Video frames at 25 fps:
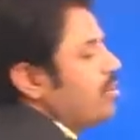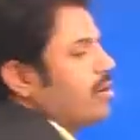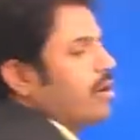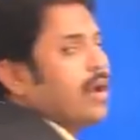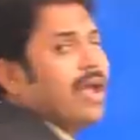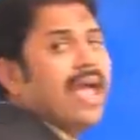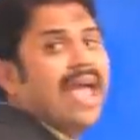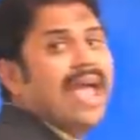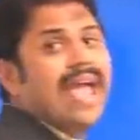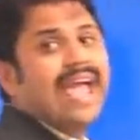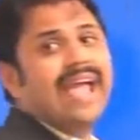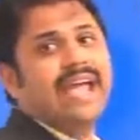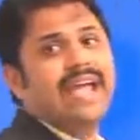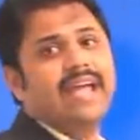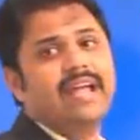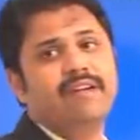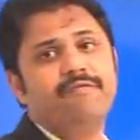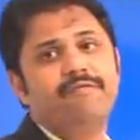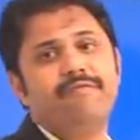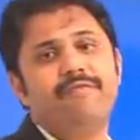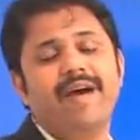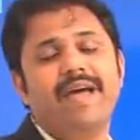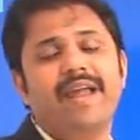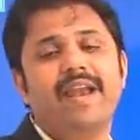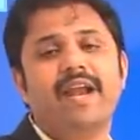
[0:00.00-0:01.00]

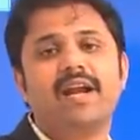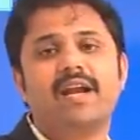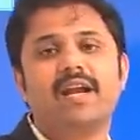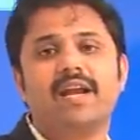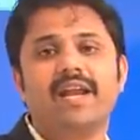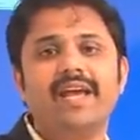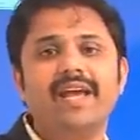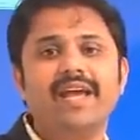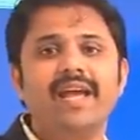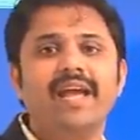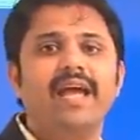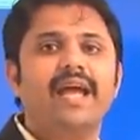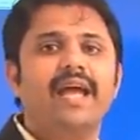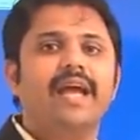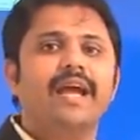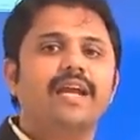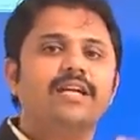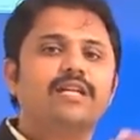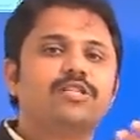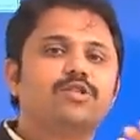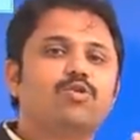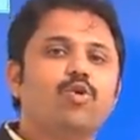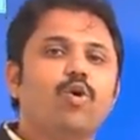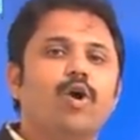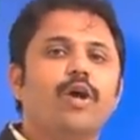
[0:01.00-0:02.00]
infinitely. It's going
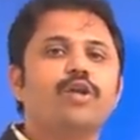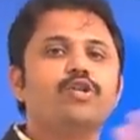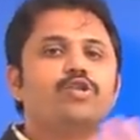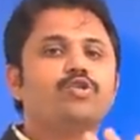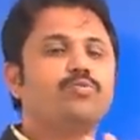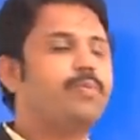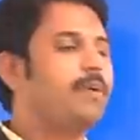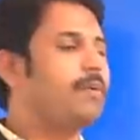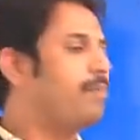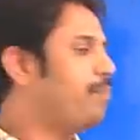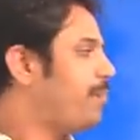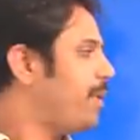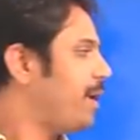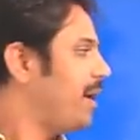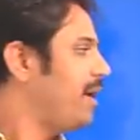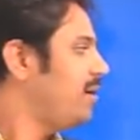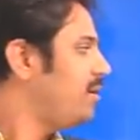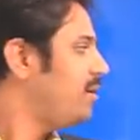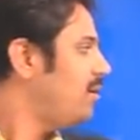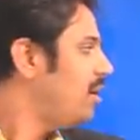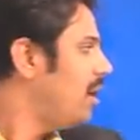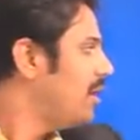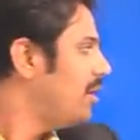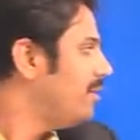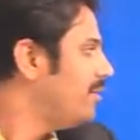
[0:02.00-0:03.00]
to be print
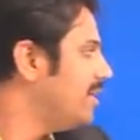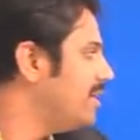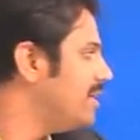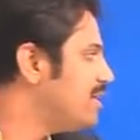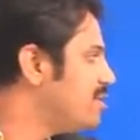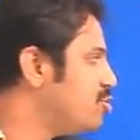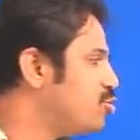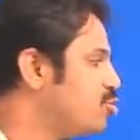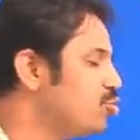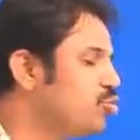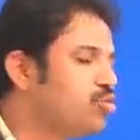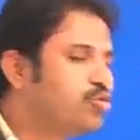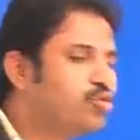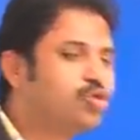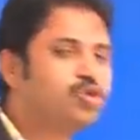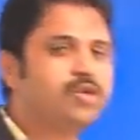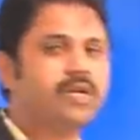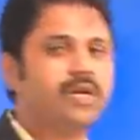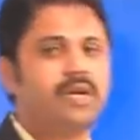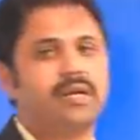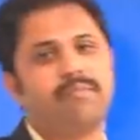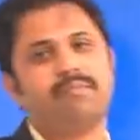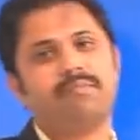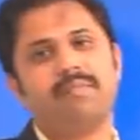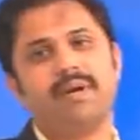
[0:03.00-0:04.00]
these two
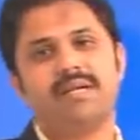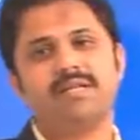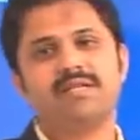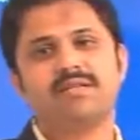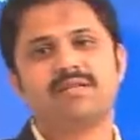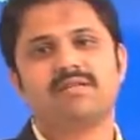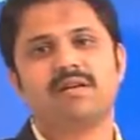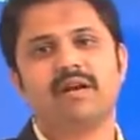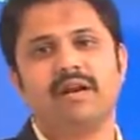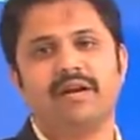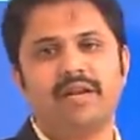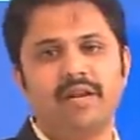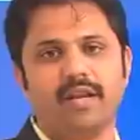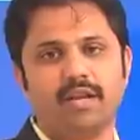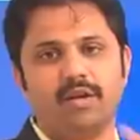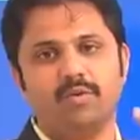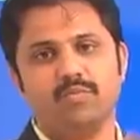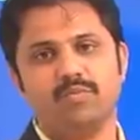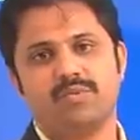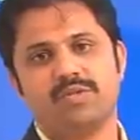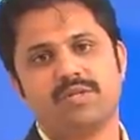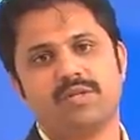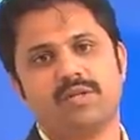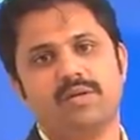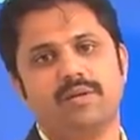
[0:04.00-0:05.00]
statements continuously.
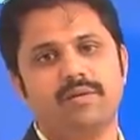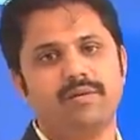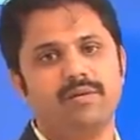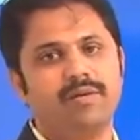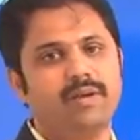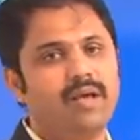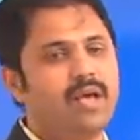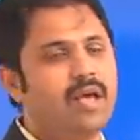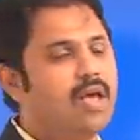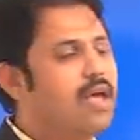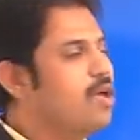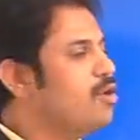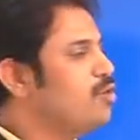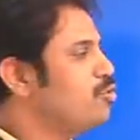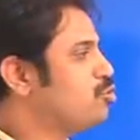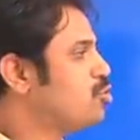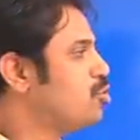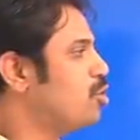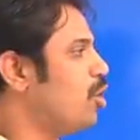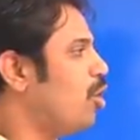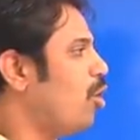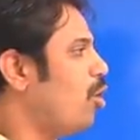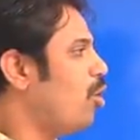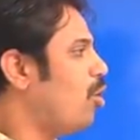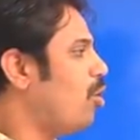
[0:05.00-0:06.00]

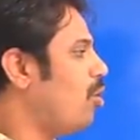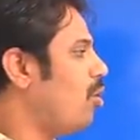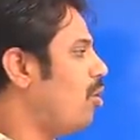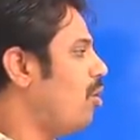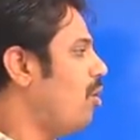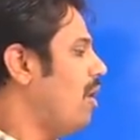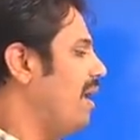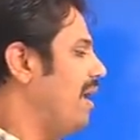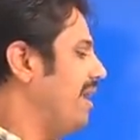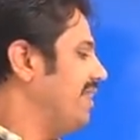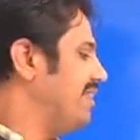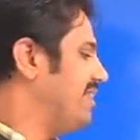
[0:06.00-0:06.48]
So this is